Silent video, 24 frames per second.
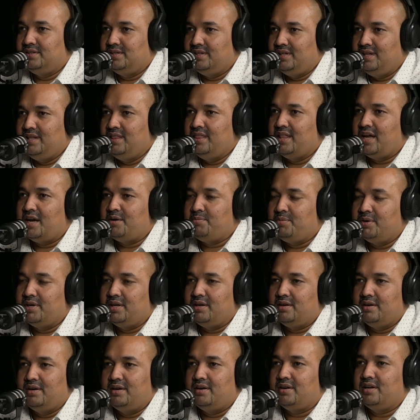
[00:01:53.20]
in that
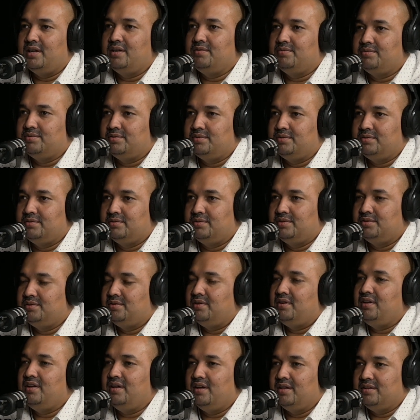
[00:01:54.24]
particular drive, or
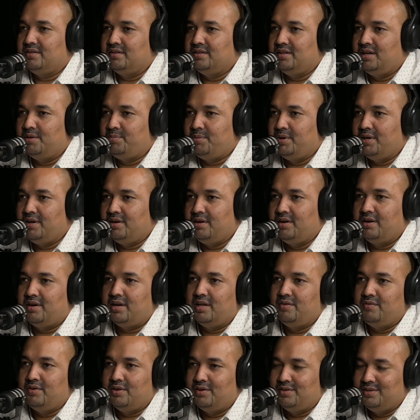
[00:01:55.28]
3 hours in that particular
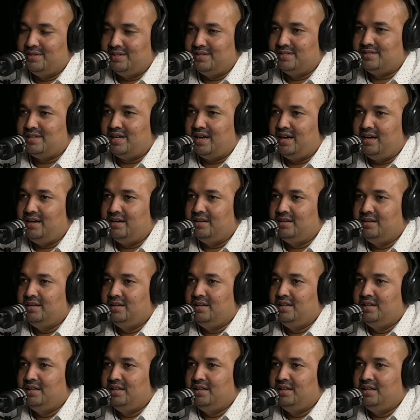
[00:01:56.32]
drive. You're on the sand.